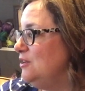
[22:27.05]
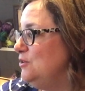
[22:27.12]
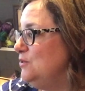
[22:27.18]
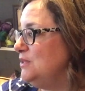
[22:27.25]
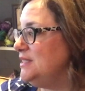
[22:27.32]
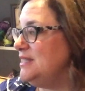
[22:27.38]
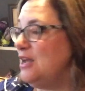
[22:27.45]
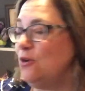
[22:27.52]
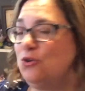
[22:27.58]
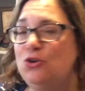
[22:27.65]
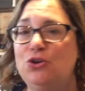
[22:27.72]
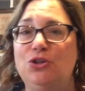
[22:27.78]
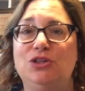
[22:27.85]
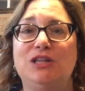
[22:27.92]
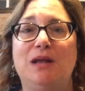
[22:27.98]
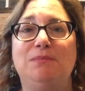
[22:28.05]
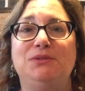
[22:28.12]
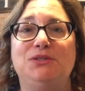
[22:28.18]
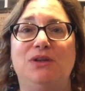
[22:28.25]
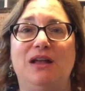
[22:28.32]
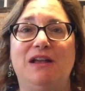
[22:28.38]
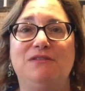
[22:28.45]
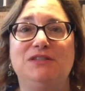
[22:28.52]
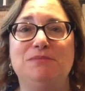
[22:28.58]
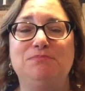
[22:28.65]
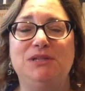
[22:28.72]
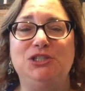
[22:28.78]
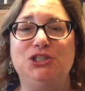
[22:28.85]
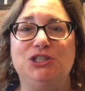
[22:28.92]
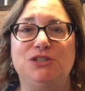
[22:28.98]
who is now curled up, so I have some
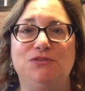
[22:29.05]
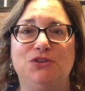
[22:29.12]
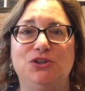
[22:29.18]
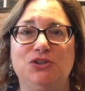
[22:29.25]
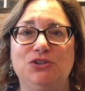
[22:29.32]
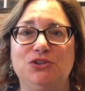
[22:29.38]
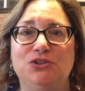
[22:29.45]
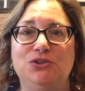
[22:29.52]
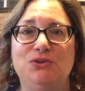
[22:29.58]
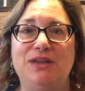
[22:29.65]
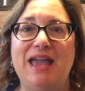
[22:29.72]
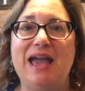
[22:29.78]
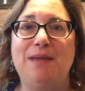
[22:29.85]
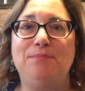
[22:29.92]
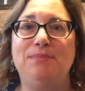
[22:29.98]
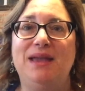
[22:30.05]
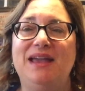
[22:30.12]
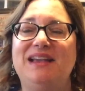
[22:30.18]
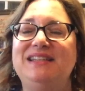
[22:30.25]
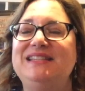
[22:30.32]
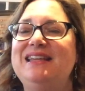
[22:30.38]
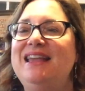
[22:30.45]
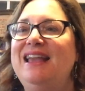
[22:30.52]
pictures of her in her new cat bed.